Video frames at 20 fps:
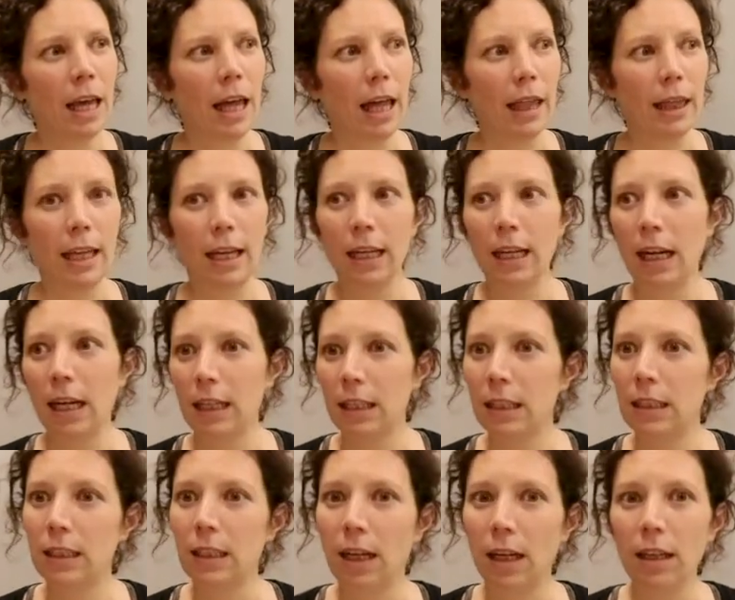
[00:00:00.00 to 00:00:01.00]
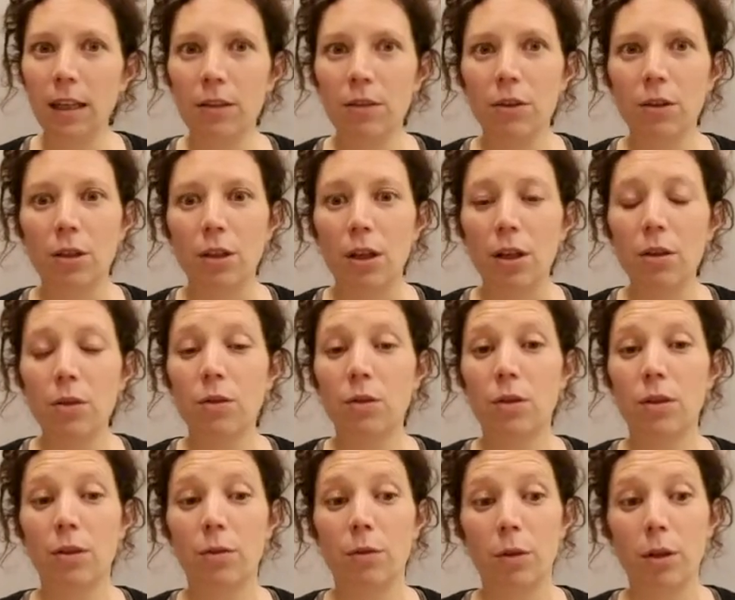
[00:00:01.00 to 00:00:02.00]
And then I decided to go
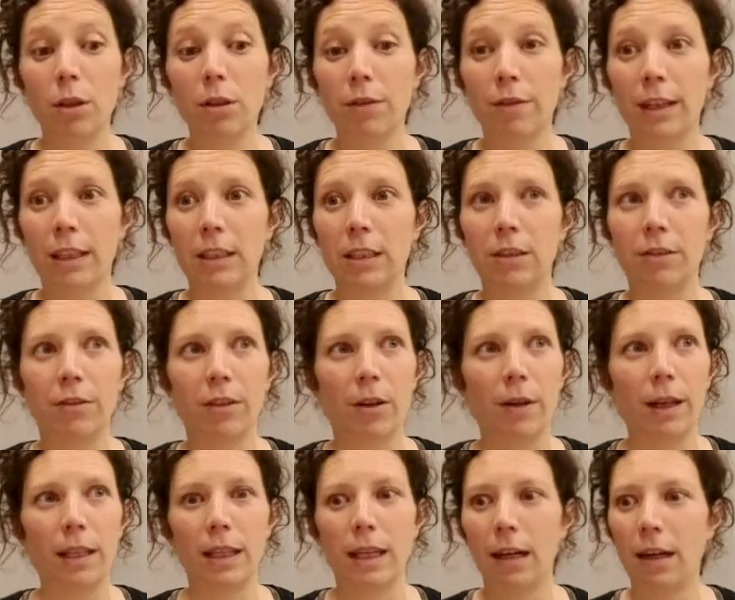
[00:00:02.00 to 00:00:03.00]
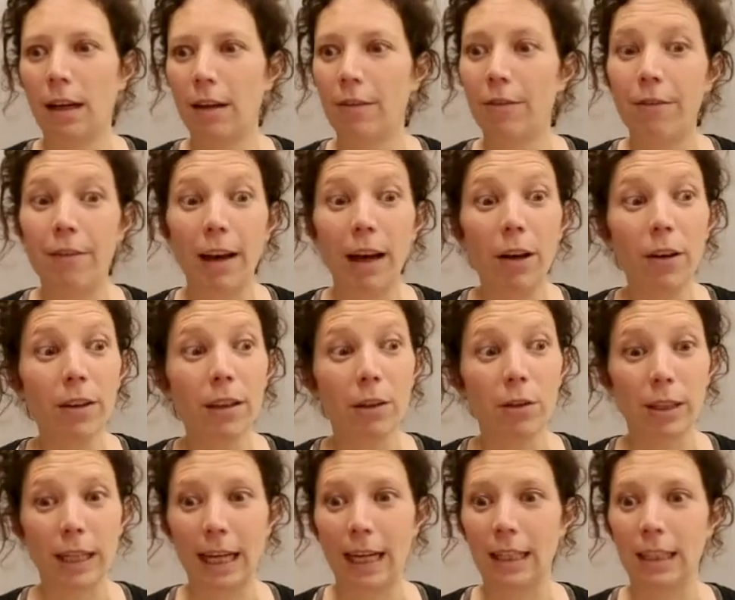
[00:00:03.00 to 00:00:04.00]
to the World Festival, and there I felt
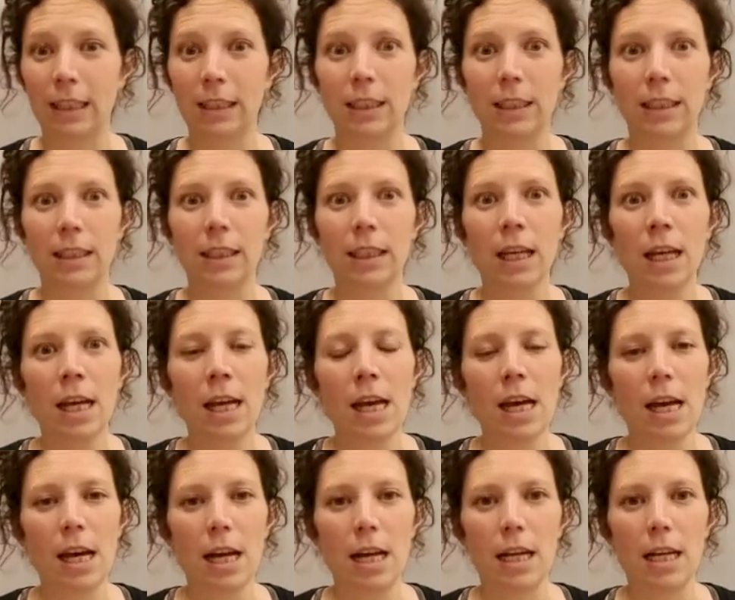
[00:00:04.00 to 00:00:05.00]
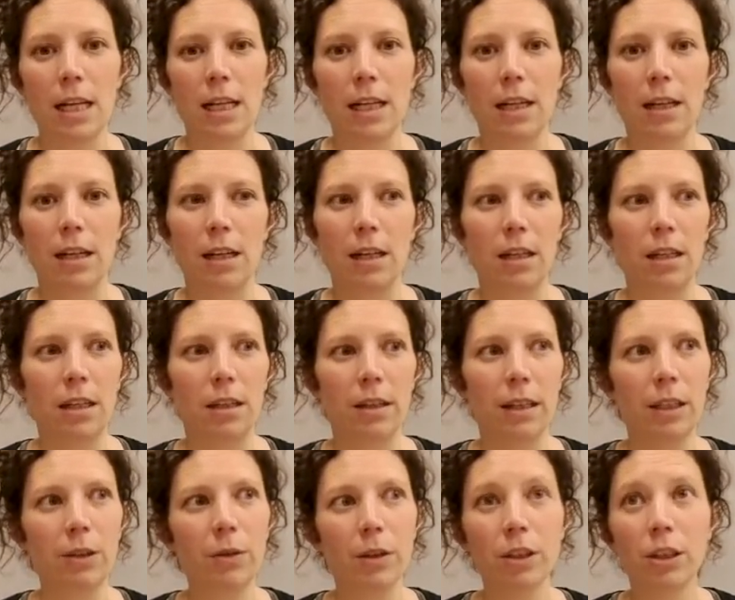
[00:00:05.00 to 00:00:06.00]
all the energies, and
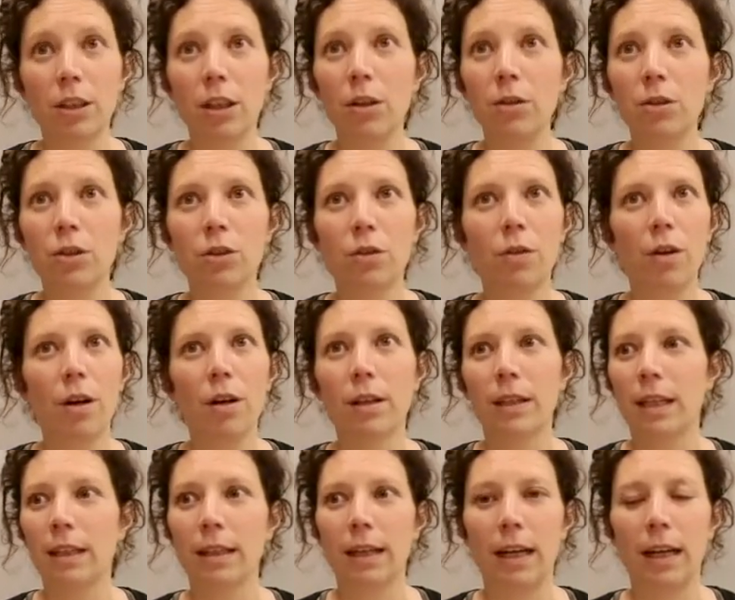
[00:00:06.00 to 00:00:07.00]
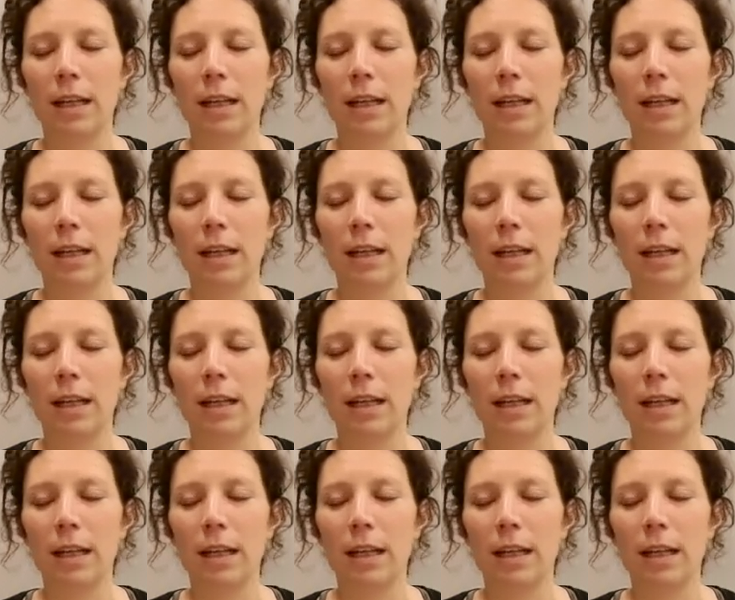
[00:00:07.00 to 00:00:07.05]
it was so strong that